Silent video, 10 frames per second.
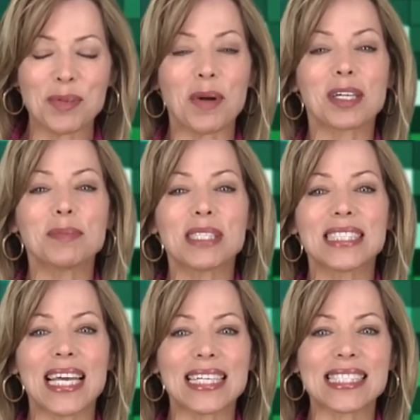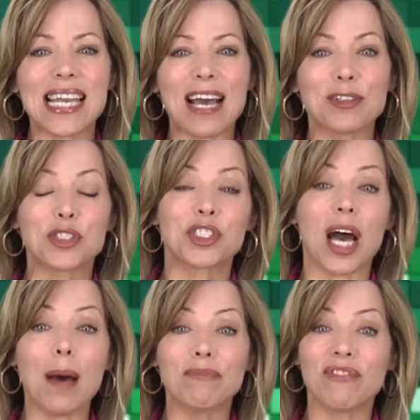Welcome to Tennis Now's top